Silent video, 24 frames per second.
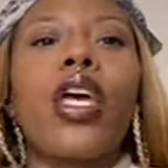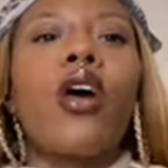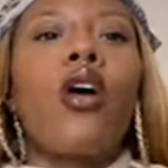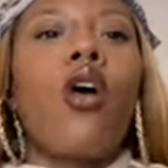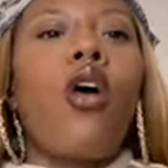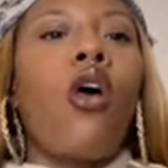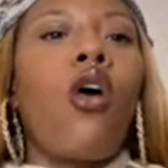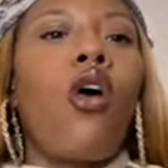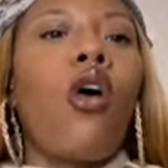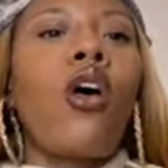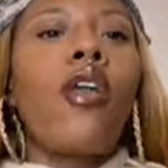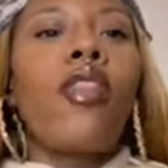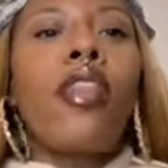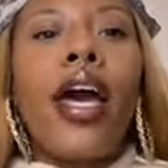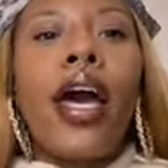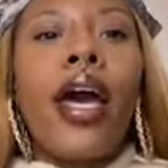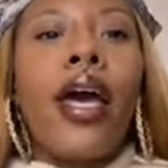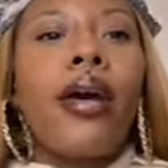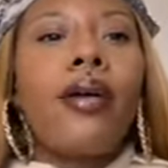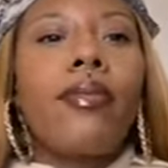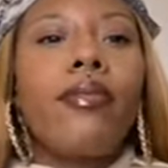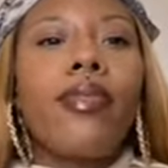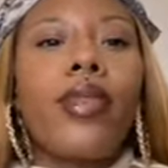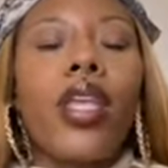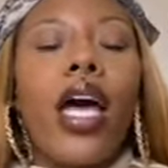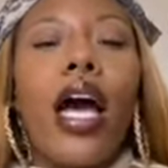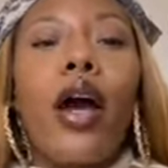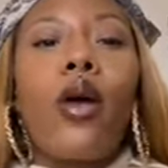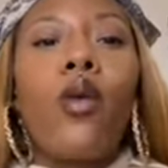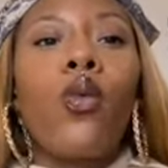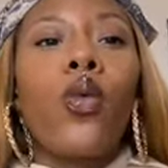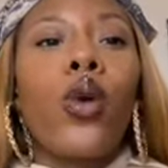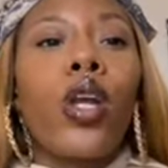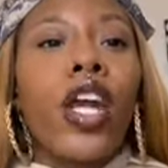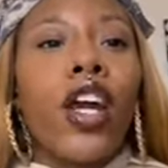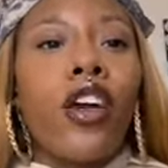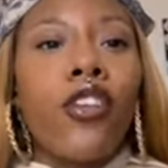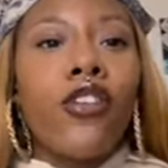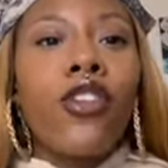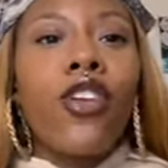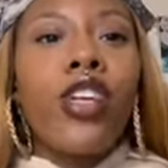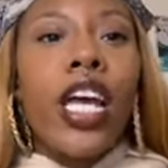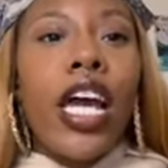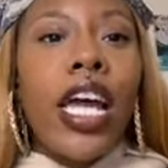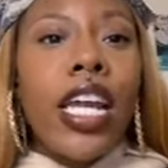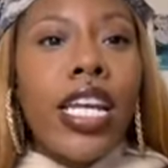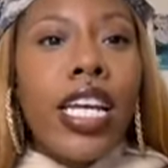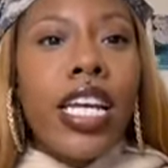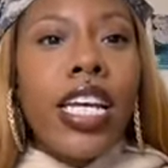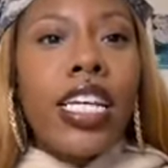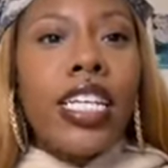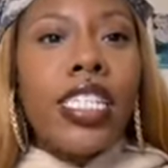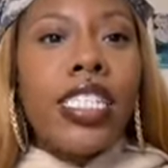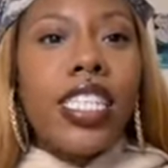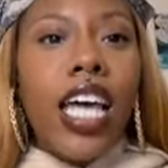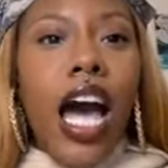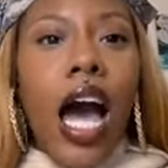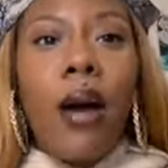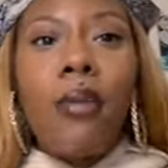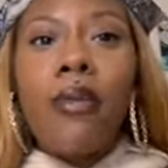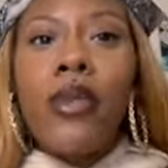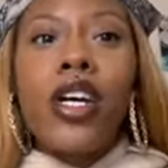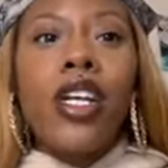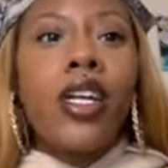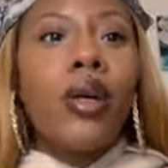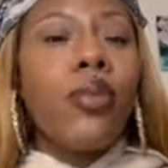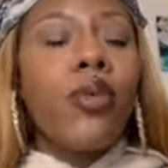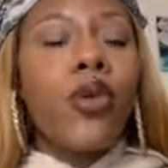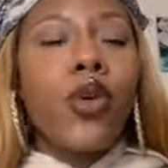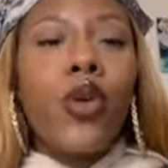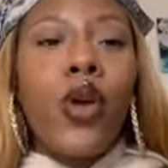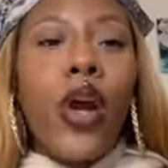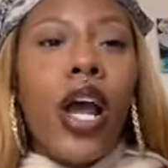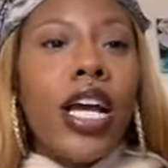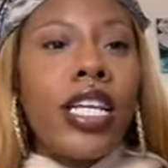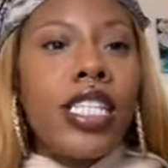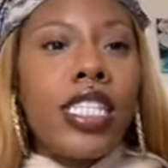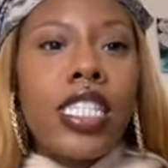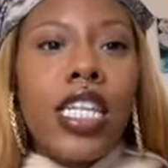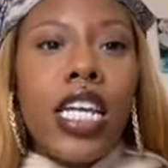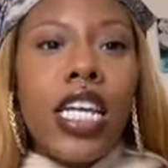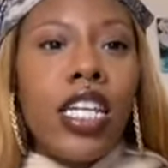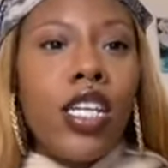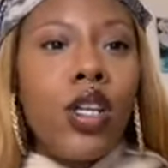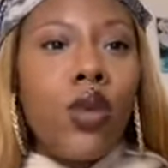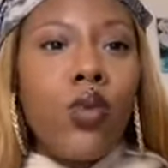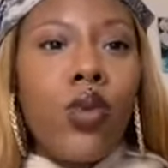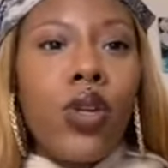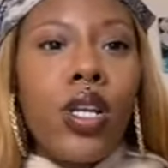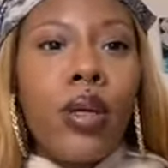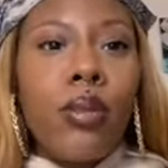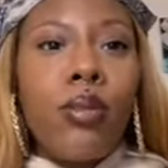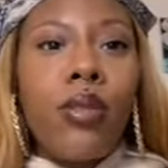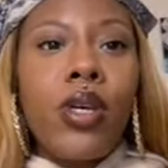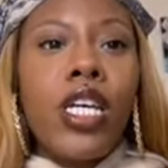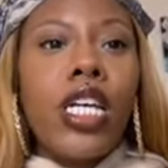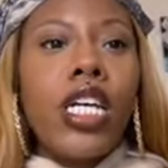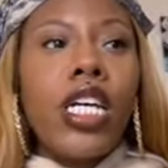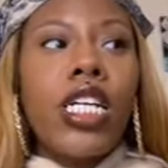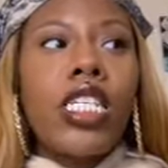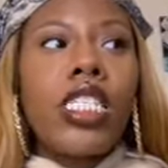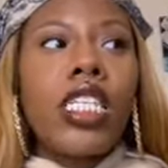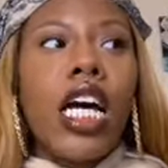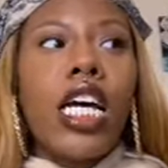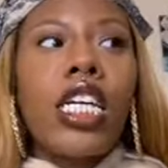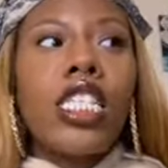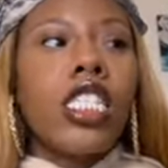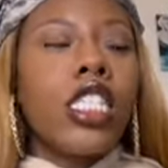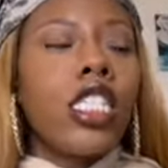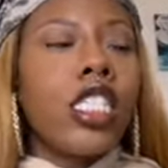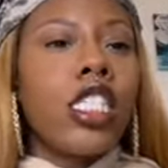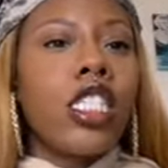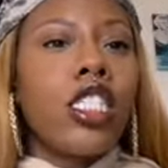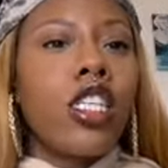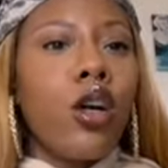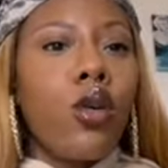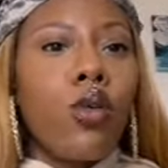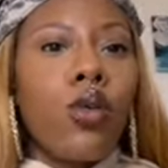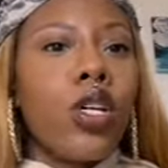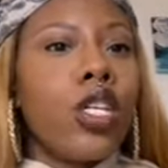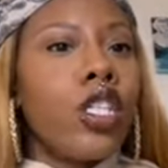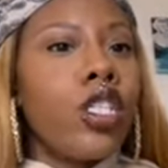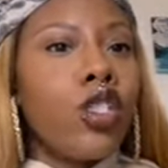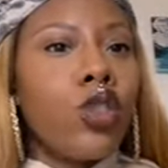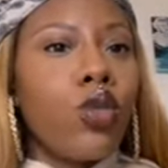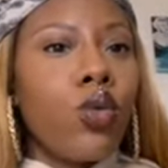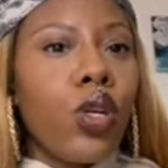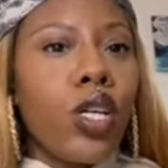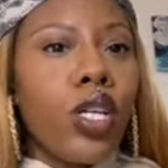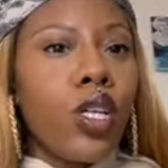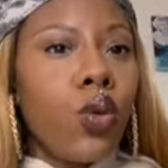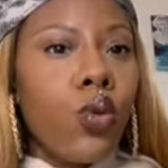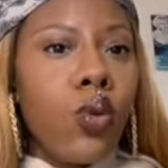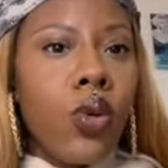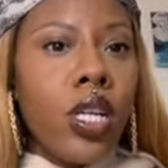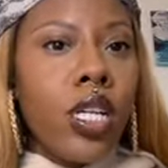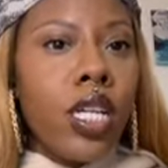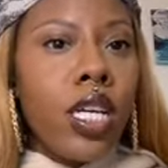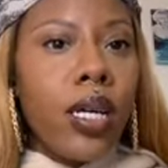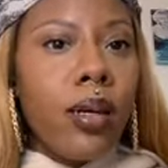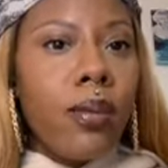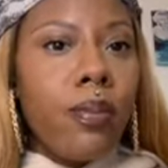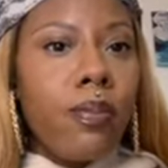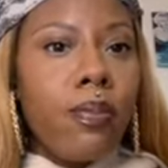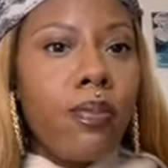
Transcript: all that, whatever that is, I'm going to procrastinate doing it because I just don't enjoy doing it.